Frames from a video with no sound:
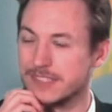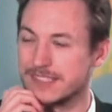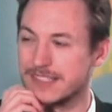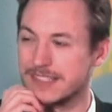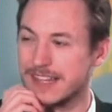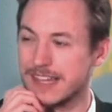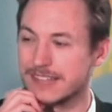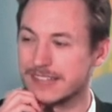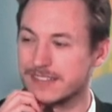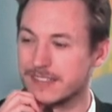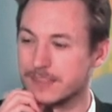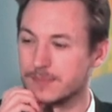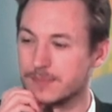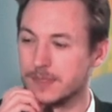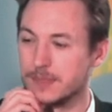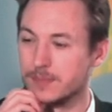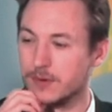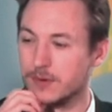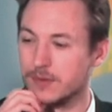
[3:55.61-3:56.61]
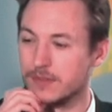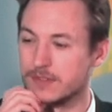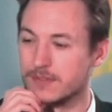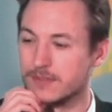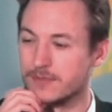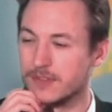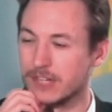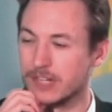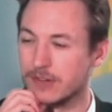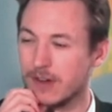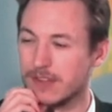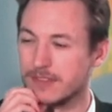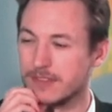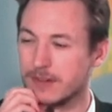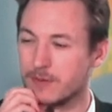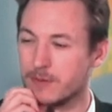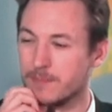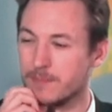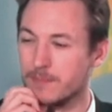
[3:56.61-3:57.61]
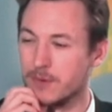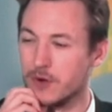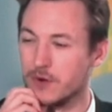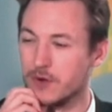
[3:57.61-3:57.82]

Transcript: dyslexic people to figure out they were